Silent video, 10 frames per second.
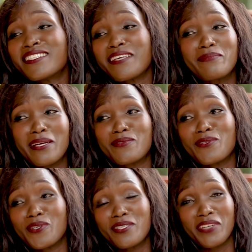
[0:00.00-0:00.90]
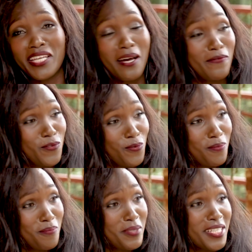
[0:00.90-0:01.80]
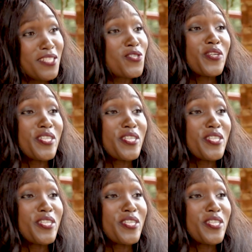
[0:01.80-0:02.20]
sometimes you don't even have to be introduced.